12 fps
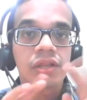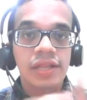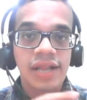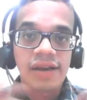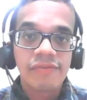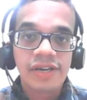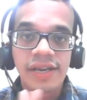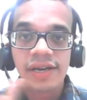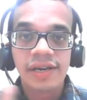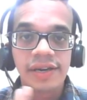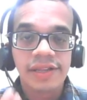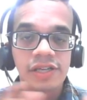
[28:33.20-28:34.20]
can we take
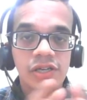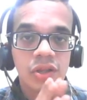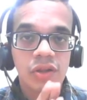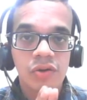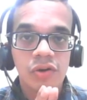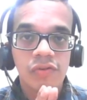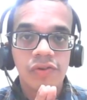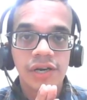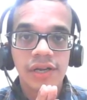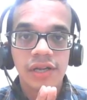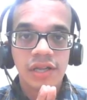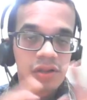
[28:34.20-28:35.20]
the decisions out of it?
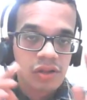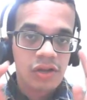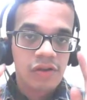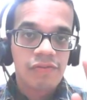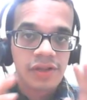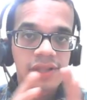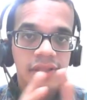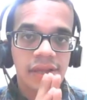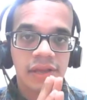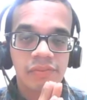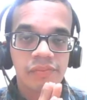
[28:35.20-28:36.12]
So if we say